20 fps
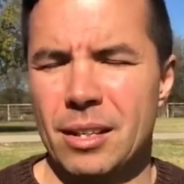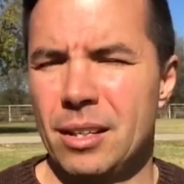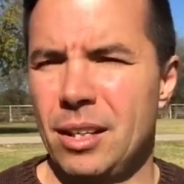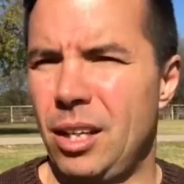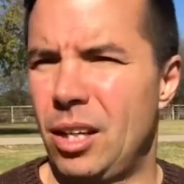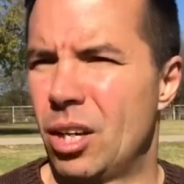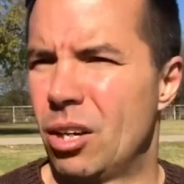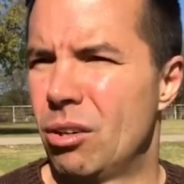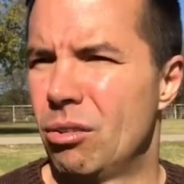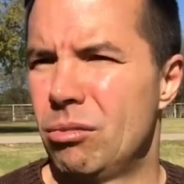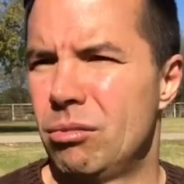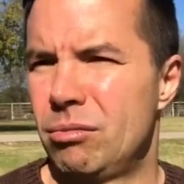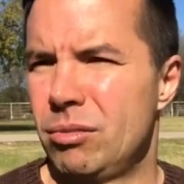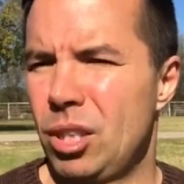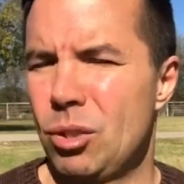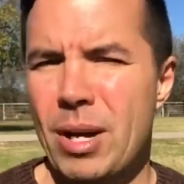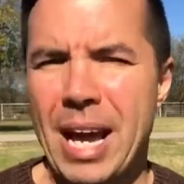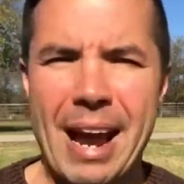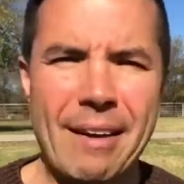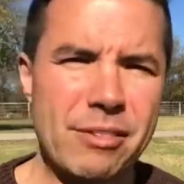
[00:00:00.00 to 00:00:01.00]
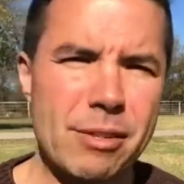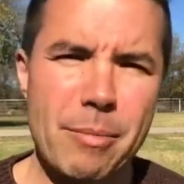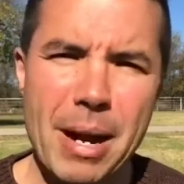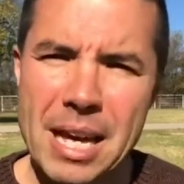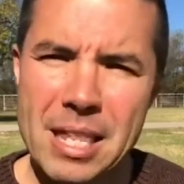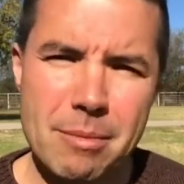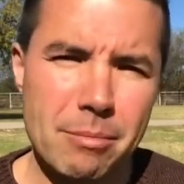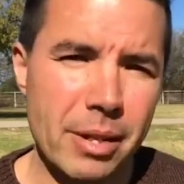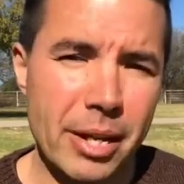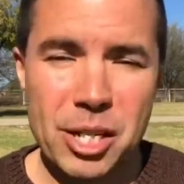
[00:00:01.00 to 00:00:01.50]
You know, you don't have to
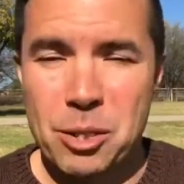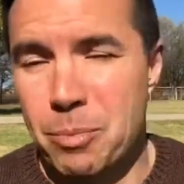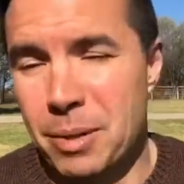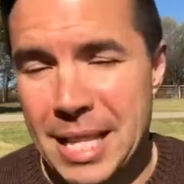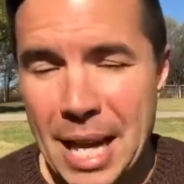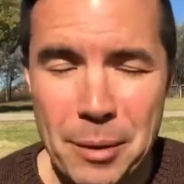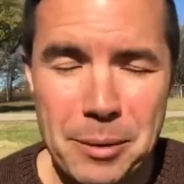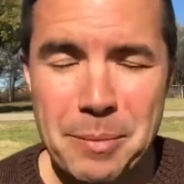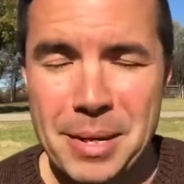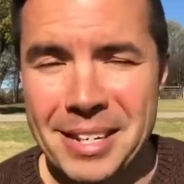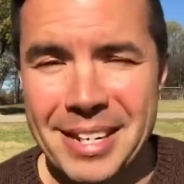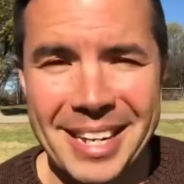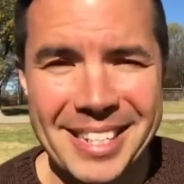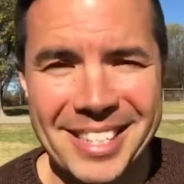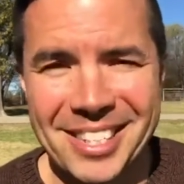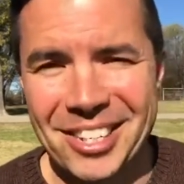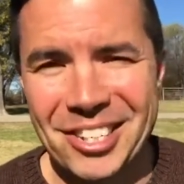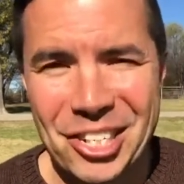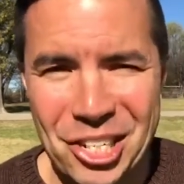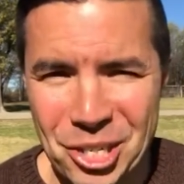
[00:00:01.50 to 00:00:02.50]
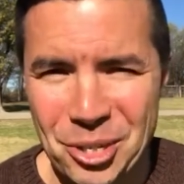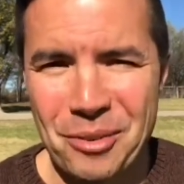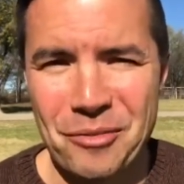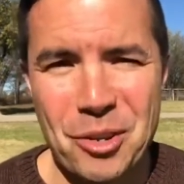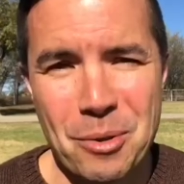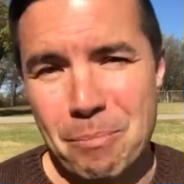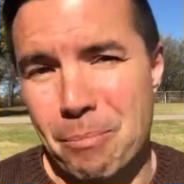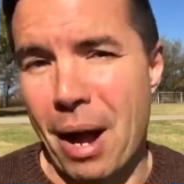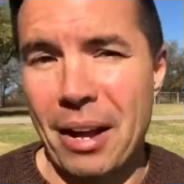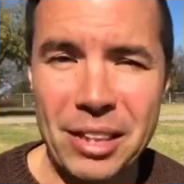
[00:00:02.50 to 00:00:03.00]
buy them lunch, but that would be a nice touch too. If
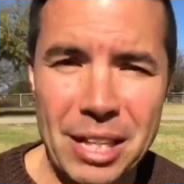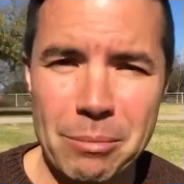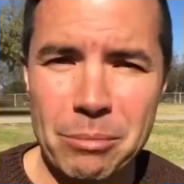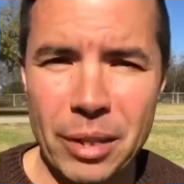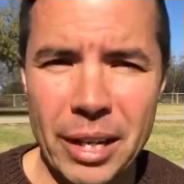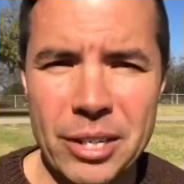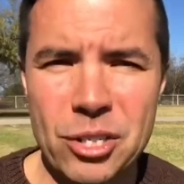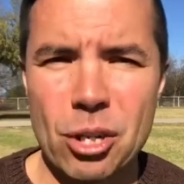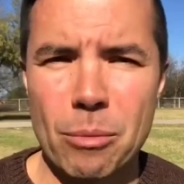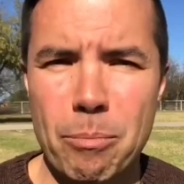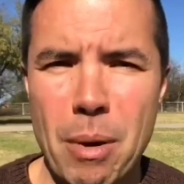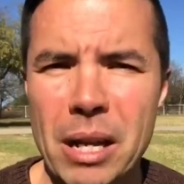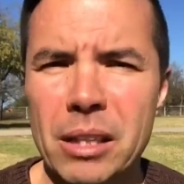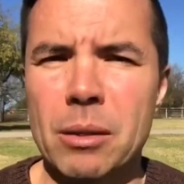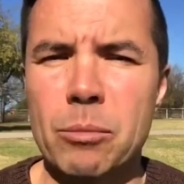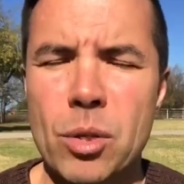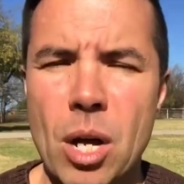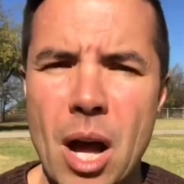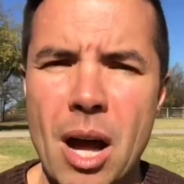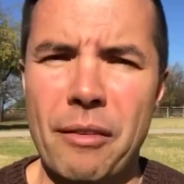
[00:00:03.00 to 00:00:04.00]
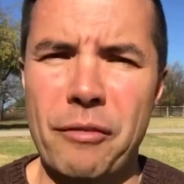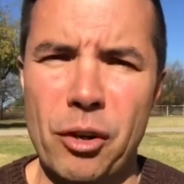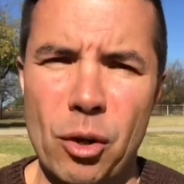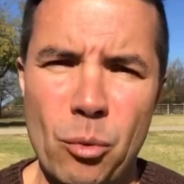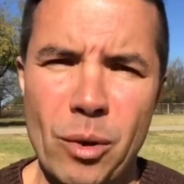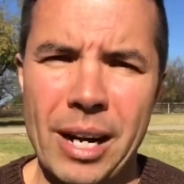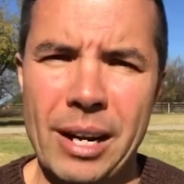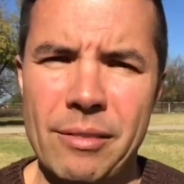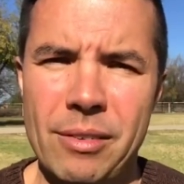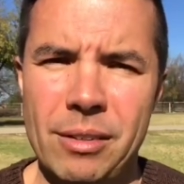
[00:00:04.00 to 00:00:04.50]
you bought them lunch or bought them coffee or
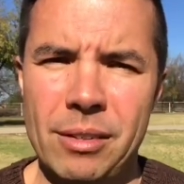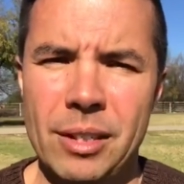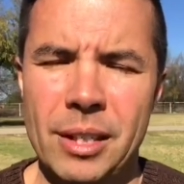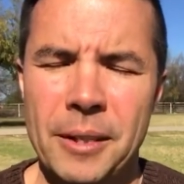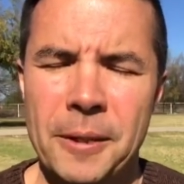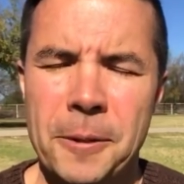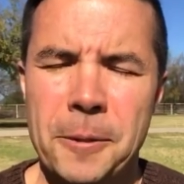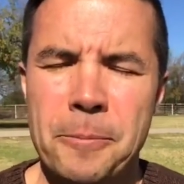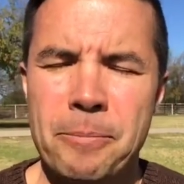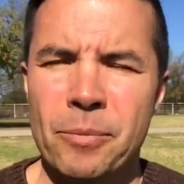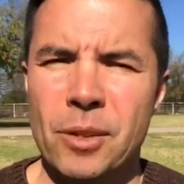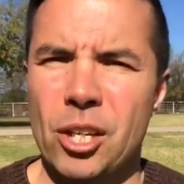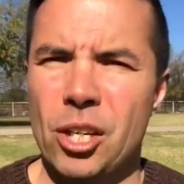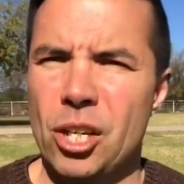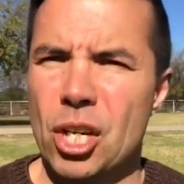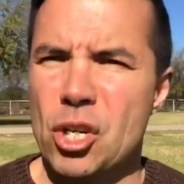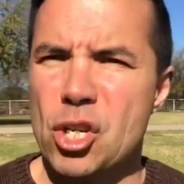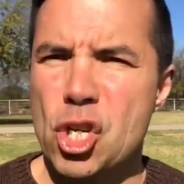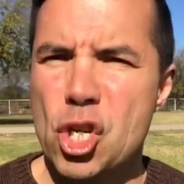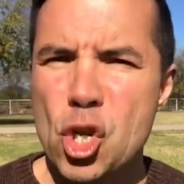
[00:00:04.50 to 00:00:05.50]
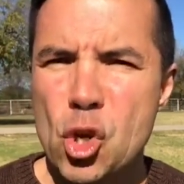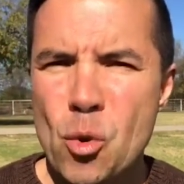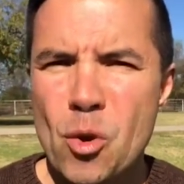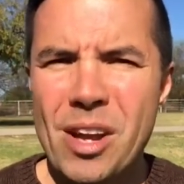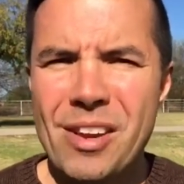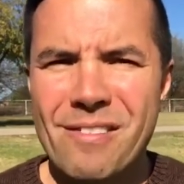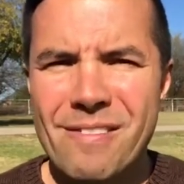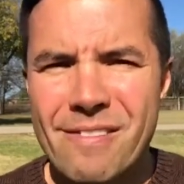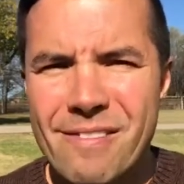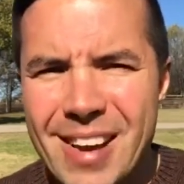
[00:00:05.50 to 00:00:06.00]
whatever, you know, you
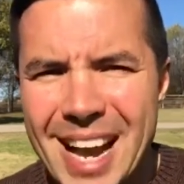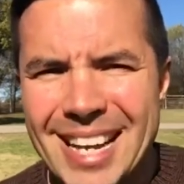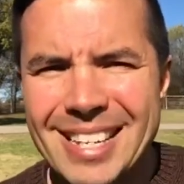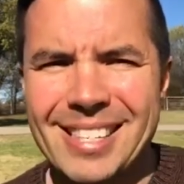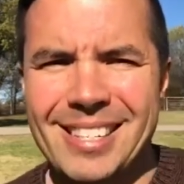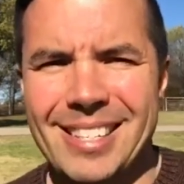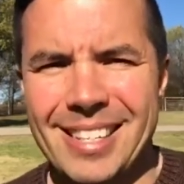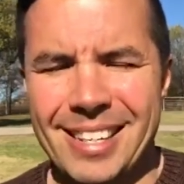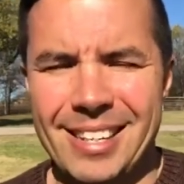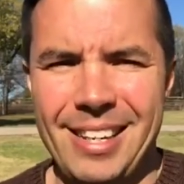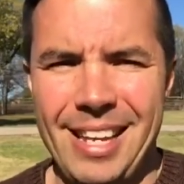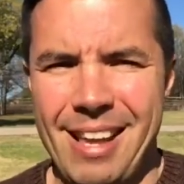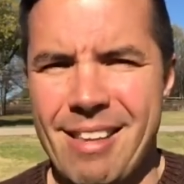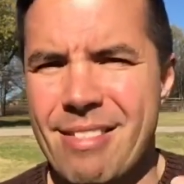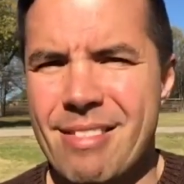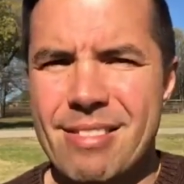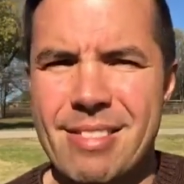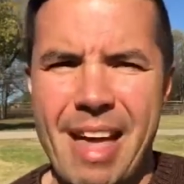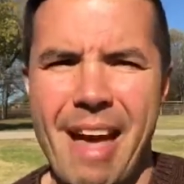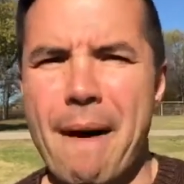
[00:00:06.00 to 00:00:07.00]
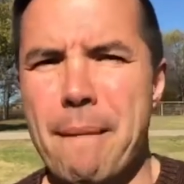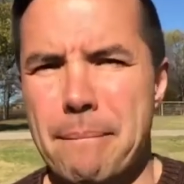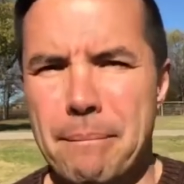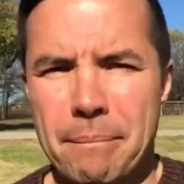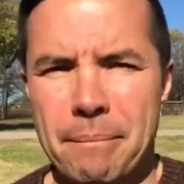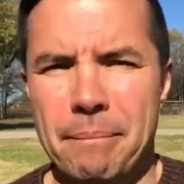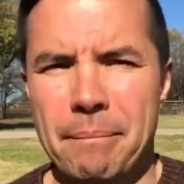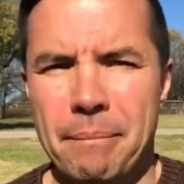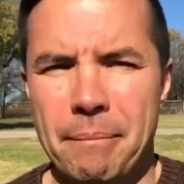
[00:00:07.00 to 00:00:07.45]
invested in them.